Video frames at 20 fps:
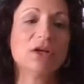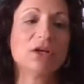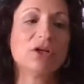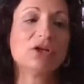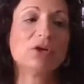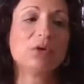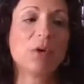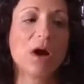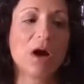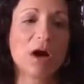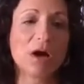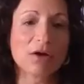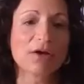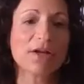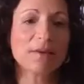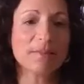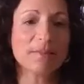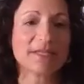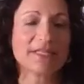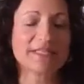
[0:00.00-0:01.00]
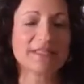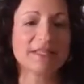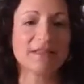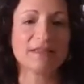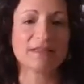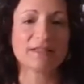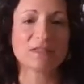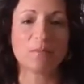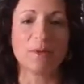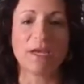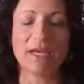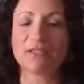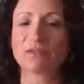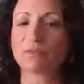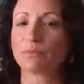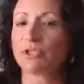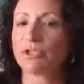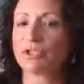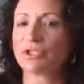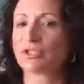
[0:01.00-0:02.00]
You are able to see the
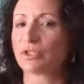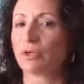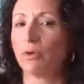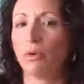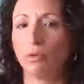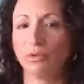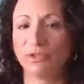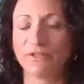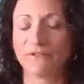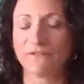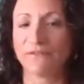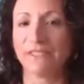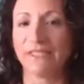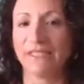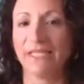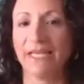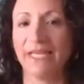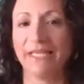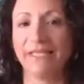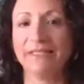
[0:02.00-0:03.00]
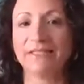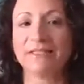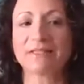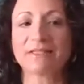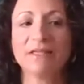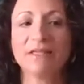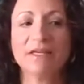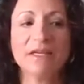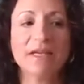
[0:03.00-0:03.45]
space with just a whole different lens.